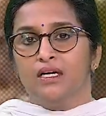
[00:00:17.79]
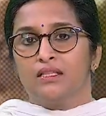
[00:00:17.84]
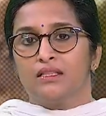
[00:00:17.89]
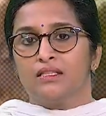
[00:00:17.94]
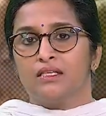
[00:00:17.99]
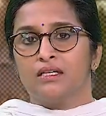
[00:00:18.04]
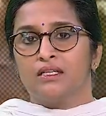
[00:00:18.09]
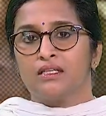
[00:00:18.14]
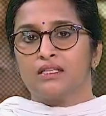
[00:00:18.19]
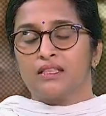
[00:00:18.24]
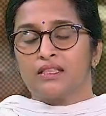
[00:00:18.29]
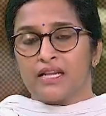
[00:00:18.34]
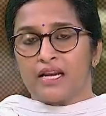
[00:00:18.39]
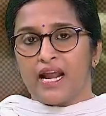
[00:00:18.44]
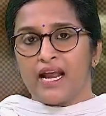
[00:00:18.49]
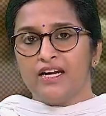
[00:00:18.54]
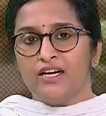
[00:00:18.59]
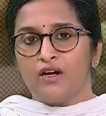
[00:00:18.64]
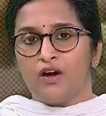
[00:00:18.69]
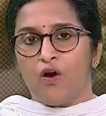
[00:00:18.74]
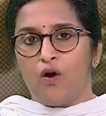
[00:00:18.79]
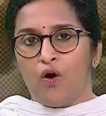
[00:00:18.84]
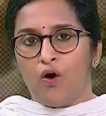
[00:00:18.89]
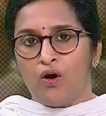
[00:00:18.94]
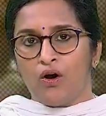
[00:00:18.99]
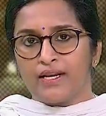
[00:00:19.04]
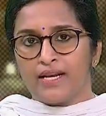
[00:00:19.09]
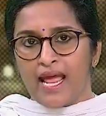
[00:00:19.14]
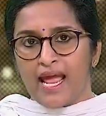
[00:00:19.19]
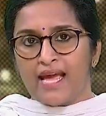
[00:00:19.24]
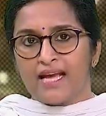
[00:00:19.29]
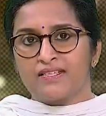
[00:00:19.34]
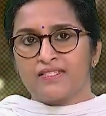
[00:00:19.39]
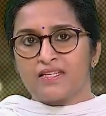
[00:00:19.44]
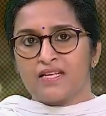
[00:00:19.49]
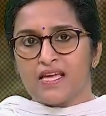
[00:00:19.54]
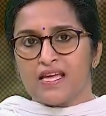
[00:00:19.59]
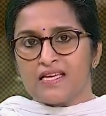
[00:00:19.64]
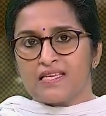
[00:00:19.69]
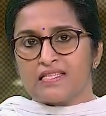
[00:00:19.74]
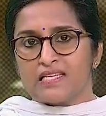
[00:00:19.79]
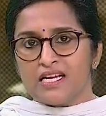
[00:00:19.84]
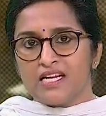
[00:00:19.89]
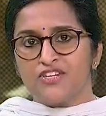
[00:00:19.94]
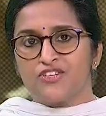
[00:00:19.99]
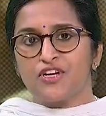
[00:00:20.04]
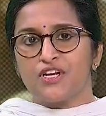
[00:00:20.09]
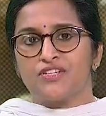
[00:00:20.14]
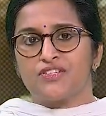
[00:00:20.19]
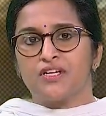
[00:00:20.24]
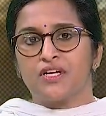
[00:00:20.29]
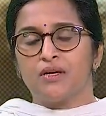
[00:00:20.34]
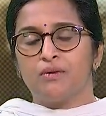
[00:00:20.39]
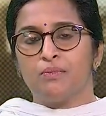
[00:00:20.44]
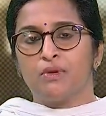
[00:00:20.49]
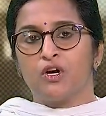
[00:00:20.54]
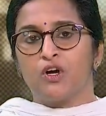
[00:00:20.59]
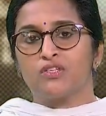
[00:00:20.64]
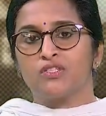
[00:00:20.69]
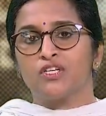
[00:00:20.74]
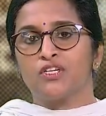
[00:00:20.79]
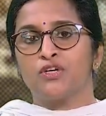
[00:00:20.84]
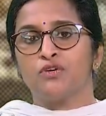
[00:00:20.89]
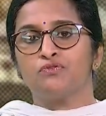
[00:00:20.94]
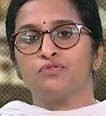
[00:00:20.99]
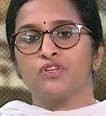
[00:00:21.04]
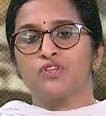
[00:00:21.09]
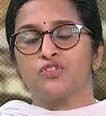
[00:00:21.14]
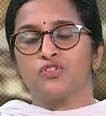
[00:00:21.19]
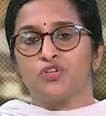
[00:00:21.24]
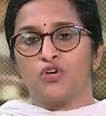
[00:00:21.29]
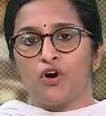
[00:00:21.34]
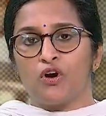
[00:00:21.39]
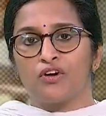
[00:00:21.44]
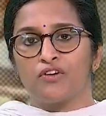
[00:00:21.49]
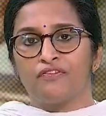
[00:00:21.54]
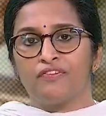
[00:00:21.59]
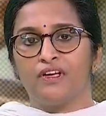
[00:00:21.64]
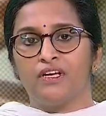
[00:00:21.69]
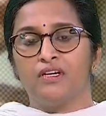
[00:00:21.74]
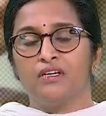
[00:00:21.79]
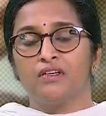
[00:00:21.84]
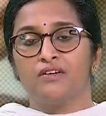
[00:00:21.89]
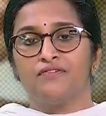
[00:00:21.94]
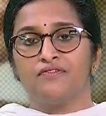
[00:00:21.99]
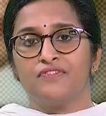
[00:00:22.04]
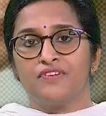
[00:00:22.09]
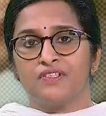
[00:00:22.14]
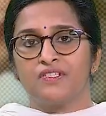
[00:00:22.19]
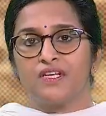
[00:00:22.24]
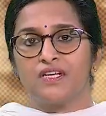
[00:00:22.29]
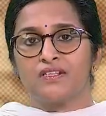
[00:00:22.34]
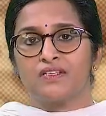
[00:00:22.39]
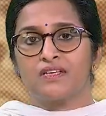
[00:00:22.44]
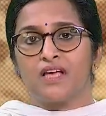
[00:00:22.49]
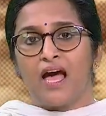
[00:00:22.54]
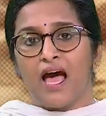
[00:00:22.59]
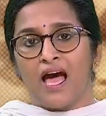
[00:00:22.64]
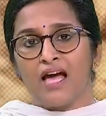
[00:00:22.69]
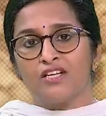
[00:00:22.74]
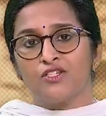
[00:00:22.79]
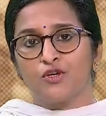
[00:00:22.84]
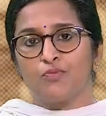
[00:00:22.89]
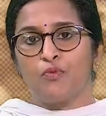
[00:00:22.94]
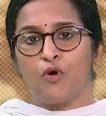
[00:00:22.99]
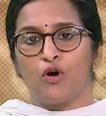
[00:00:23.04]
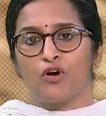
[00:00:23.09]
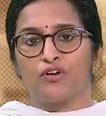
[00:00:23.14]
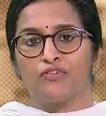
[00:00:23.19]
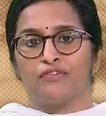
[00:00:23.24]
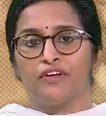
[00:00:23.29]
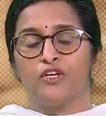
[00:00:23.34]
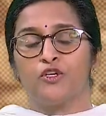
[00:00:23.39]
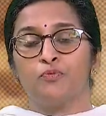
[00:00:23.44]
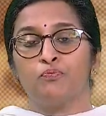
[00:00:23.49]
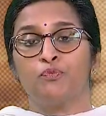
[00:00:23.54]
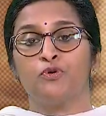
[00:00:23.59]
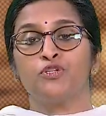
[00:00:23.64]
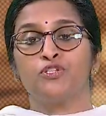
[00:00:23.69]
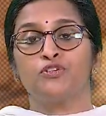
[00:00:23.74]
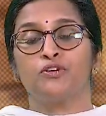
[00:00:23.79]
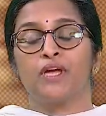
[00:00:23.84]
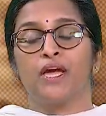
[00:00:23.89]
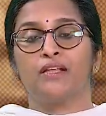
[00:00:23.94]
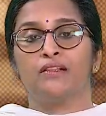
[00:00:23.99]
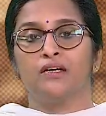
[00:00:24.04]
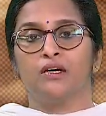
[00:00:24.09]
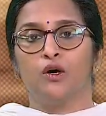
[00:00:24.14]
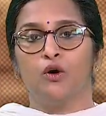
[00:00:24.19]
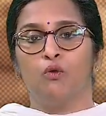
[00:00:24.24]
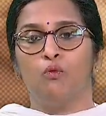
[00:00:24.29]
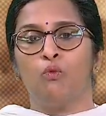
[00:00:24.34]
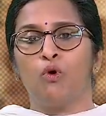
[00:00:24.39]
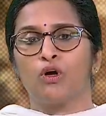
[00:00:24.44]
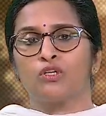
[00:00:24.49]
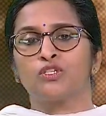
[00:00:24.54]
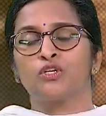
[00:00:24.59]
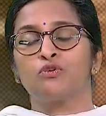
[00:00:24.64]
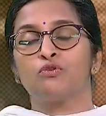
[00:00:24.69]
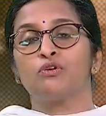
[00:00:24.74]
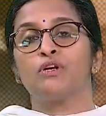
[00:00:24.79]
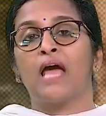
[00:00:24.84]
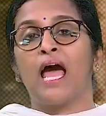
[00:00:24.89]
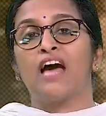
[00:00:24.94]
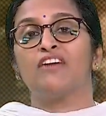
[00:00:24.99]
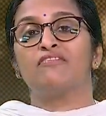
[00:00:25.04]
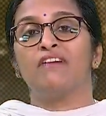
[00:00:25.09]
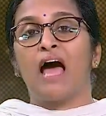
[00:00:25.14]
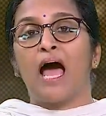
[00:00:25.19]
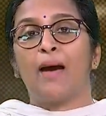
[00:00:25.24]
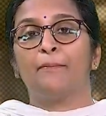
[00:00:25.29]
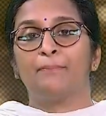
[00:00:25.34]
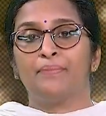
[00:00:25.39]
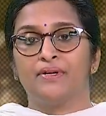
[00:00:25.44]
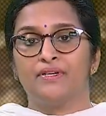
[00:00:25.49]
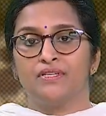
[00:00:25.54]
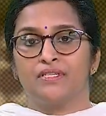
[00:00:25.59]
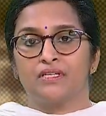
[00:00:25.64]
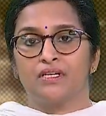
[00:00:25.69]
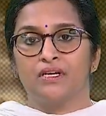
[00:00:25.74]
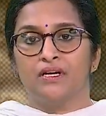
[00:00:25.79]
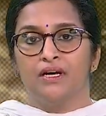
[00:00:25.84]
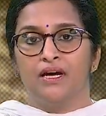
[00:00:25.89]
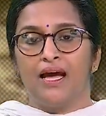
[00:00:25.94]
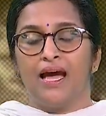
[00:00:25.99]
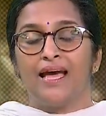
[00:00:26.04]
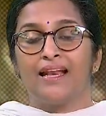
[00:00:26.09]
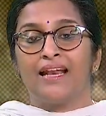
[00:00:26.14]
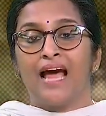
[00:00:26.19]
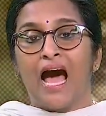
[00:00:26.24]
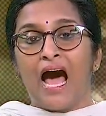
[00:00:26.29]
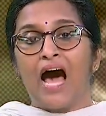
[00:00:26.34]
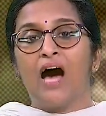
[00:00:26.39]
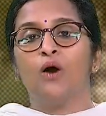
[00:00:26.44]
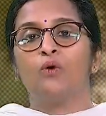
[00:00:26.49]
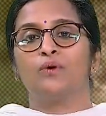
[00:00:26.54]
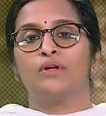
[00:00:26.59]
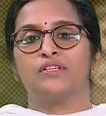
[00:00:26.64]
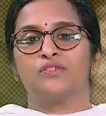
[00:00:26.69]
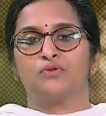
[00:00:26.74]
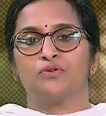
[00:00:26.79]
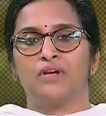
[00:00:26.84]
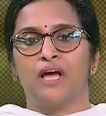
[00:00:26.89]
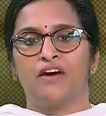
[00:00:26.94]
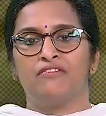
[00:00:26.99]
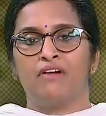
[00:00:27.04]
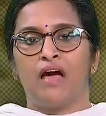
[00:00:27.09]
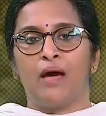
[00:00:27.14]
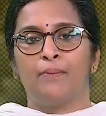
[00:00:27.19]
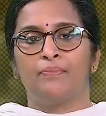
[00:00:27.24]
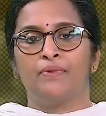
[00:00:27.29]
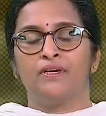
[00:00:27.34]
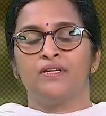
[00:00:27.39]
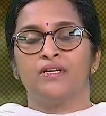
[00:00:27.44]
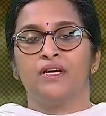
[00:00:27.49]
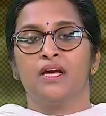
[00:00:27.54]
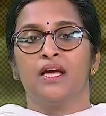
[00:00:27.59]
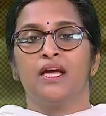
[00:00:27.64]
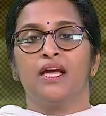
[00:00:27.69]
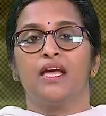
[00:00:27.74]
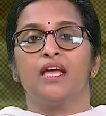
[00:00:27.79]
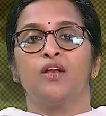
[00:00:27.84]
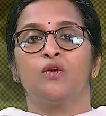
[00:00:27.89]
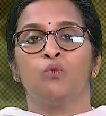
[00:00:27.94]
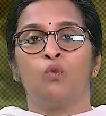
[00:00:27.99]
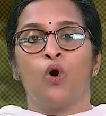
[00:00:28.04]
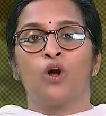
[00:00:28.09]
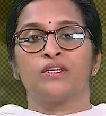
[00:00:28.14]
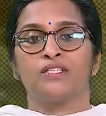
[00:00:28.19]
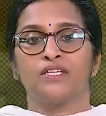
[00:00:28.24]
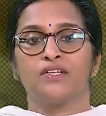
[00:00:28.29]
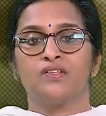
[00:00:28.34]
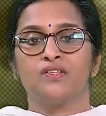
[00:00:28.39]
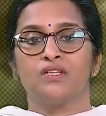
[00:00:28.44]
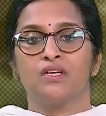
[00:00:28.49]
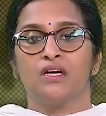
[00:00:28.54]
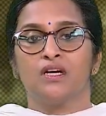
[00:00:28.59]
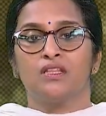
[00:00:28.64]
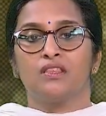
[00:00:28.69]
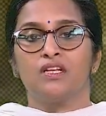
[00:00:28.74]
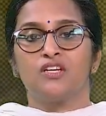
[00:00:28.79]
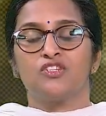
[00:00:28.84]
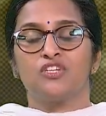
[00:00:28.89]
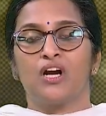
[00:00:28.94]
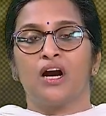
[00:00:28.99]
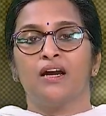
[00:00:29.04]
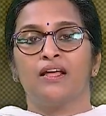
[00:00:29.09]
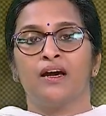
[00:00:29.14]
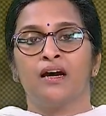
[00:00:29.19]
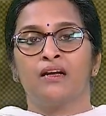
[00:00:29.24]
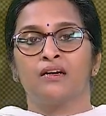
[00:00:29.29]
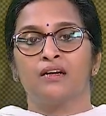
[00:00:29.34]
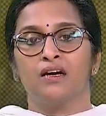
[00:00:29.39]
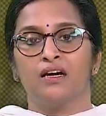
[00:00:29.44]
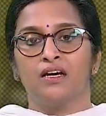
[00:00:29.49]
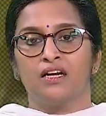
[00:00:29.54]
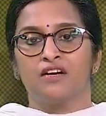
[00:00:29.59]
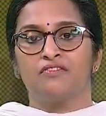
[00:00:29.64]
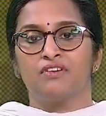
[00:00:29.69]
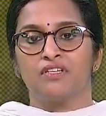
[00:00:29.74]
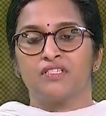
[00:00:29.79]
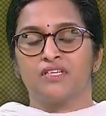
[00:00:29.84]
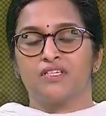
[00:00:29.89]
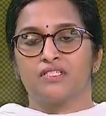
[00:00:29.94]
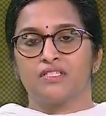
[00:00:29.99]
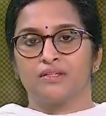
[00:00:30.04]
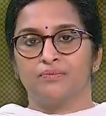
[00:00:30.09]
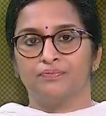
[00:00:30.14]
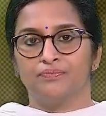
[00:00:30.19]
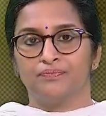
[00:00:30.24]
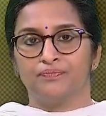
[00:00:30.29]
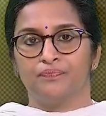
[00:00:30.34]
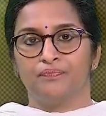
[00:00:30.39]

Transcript: The thread on X is interesting because it uses geography, physics, and topography to put together what could have happened and how it could have happened in what is the Chaliyar river system.